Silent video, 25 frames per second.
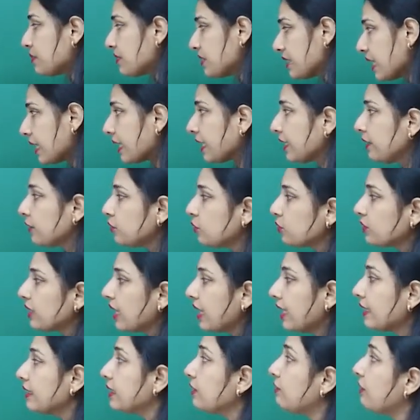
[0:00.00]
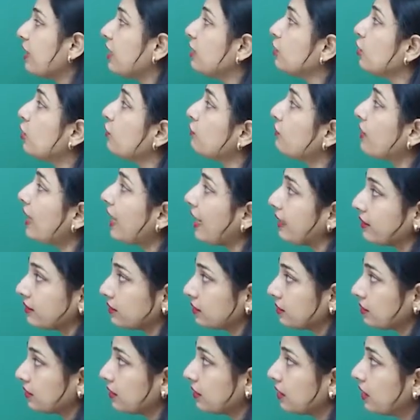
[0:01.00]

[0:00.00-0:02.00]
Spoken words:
2 to get the value of x.